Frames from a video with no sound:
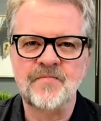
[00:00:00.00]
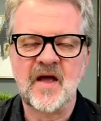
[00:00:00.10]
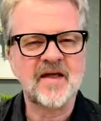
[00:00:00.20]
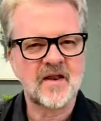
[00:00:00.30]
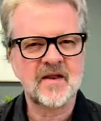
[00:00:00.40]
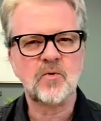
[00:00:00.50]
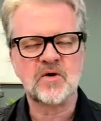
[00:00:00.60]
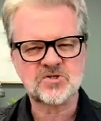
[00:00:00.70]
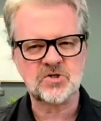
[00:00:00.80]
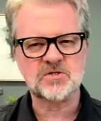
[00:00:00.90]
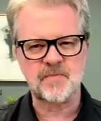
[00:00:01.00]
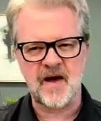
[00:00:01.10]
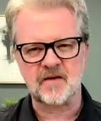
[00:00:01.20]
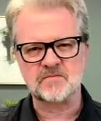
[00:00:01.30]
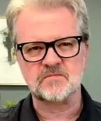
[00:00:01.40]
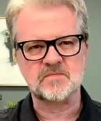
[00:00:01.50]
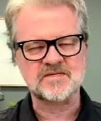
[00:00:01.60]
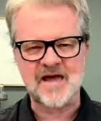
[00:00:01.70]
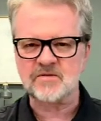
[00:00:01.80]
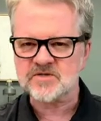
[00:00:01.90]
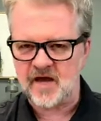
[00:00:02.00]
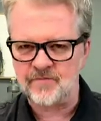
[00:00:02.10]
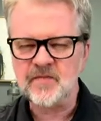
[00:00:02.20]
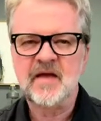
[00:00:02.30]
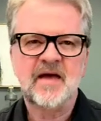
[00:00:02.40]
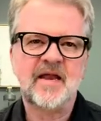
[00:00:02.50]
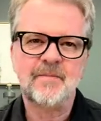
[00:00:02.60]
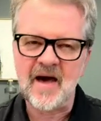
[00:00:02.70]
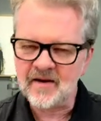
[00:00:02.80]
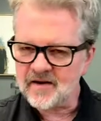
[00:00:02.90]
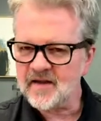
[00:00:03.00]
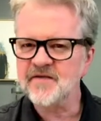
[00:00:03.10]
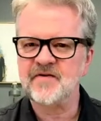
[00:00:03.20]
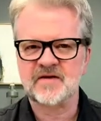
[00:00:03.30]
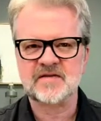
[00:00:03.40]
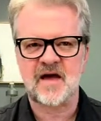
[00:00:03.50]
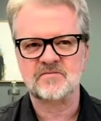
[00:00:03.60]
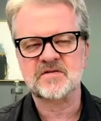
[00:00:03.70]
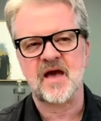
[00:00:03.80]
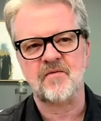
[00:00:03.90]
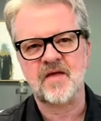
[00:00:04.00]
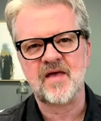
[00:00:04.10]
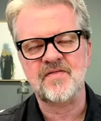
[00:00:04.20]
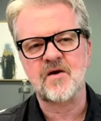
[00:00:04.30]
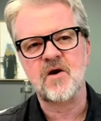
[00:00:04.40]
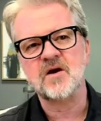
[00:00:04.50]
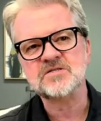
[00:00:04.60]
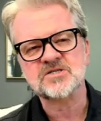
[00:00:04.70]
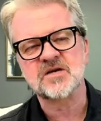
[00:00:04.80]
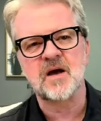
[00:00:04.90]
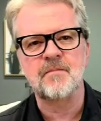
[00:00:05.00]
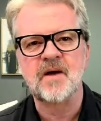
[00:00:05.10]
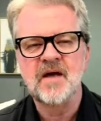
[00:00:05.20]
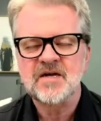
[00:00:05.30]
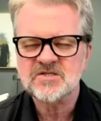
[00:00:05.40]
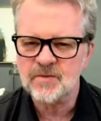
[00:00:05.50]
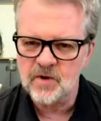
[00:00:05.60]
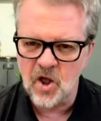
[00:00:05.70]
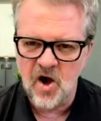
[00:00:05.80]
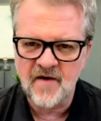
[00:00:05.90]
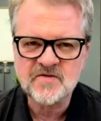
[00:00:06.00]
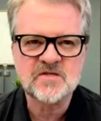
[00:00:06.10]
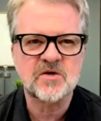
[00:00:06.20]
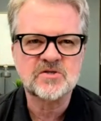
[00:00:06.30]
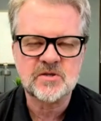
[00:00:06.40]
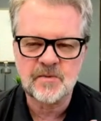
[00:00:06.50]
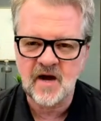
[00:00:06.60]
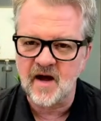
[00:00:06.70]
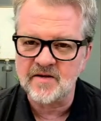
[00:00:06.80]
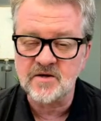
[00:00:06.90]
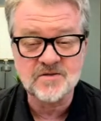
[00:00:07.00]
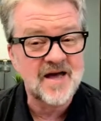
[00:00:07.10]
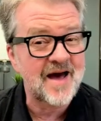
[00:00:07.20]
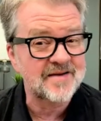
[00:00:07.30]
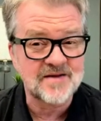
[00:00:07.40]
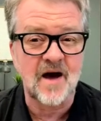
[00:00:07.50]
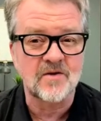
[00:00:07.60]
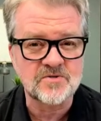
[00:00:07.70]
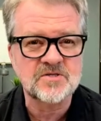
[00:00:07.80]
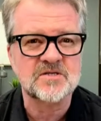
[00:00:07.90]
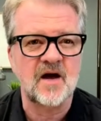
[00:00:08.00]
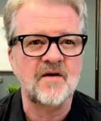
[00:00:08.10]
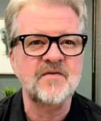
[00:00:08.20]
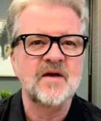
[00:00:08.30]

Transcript: I get a lot of questions about downtown and about living downtown. And there are some lofts, there's some condos, high dollar stuff.